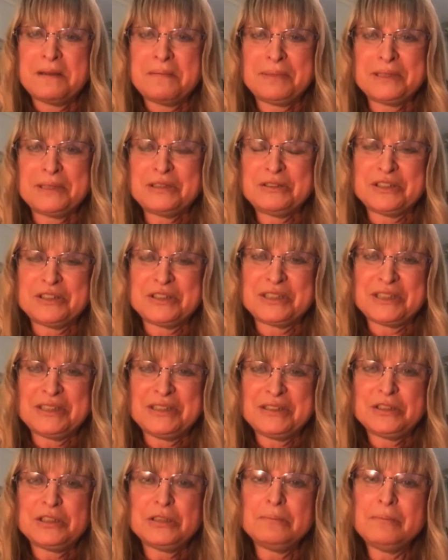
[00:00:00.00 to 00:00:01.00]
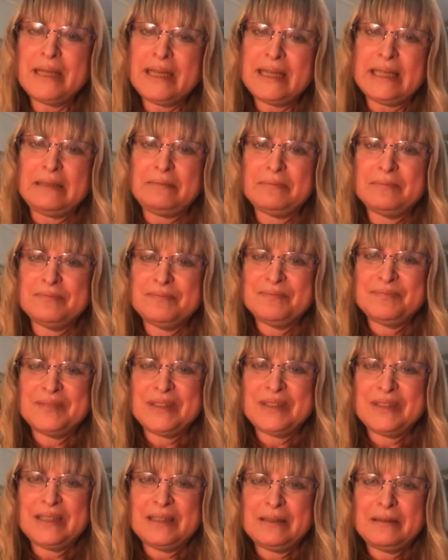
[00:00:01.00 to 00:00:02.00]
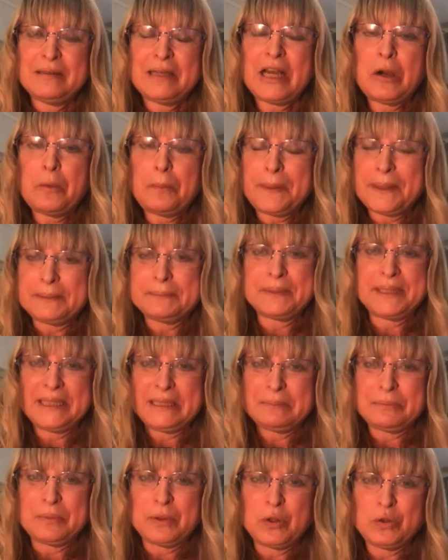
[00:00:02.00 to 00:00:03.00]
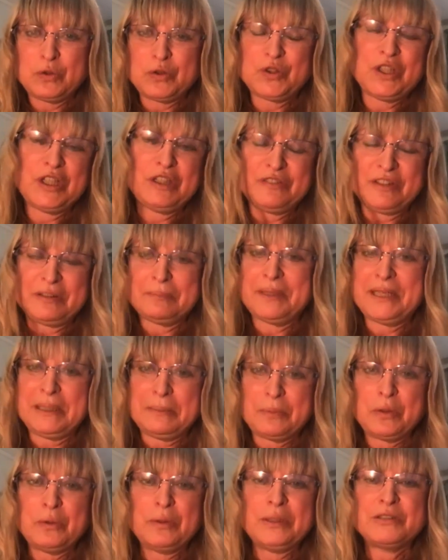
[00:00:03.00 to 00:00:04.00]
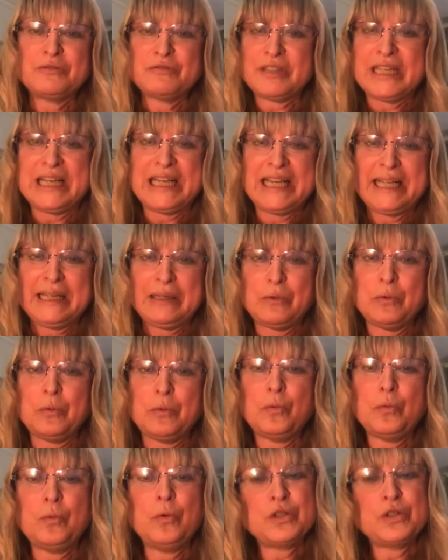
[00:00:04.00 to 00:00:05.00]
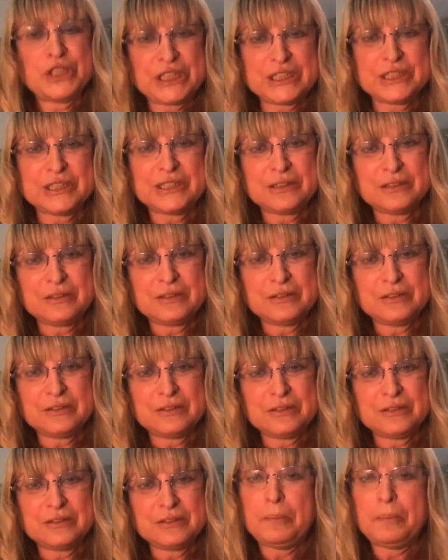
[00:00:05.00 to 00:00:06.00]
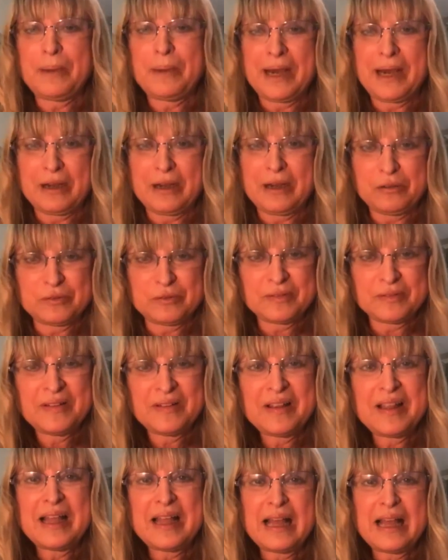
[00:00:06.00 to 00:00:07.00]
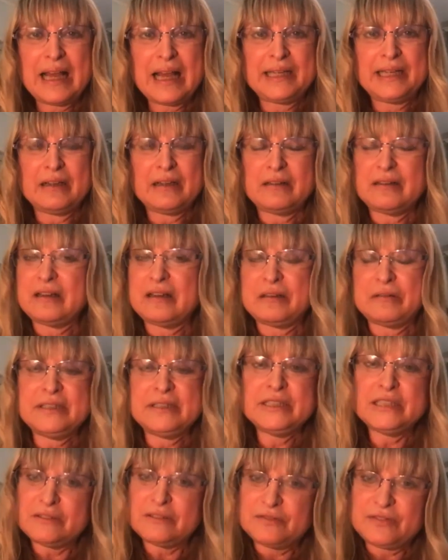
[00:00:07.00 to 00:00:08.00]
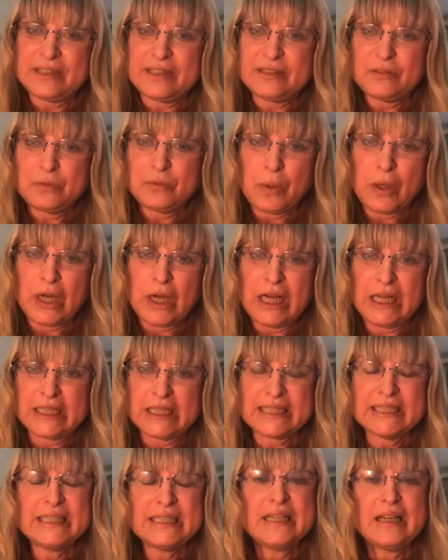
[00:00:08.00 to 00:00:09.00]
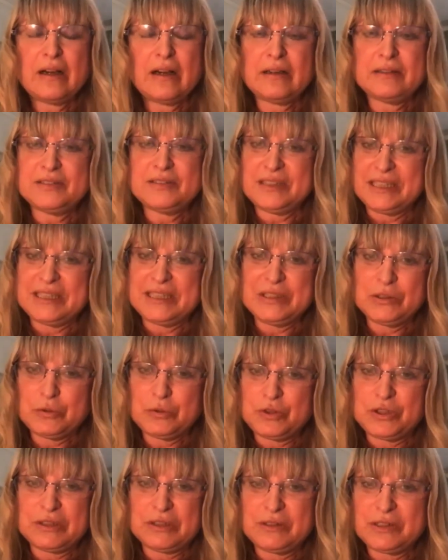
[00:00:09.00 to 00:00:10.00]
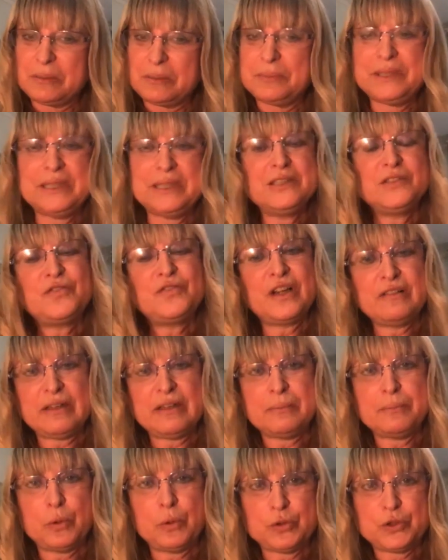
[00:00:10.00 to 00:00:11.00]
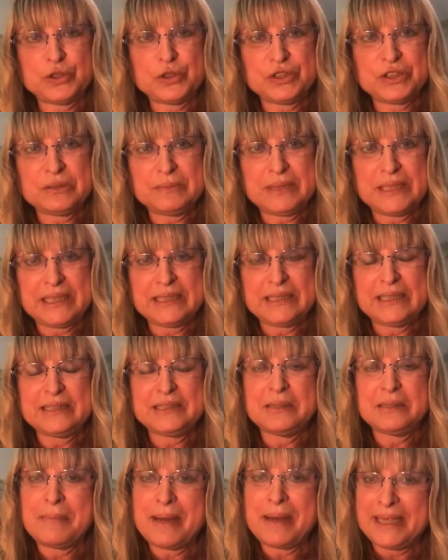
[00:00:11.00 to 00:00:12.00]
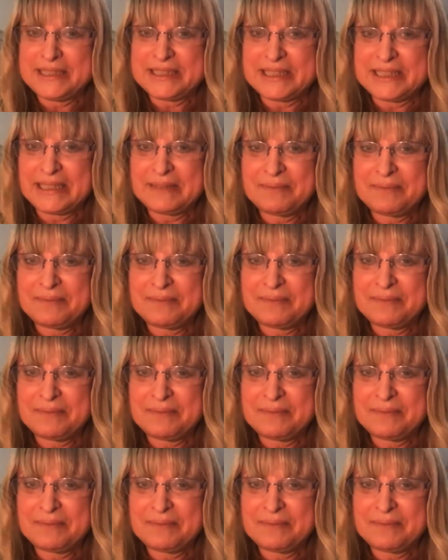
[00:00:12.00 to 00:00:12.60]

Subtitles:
because to me, helping people, serving people is really what it's all about. And our interfaith work, I think is also something that's very important to me, is amazing.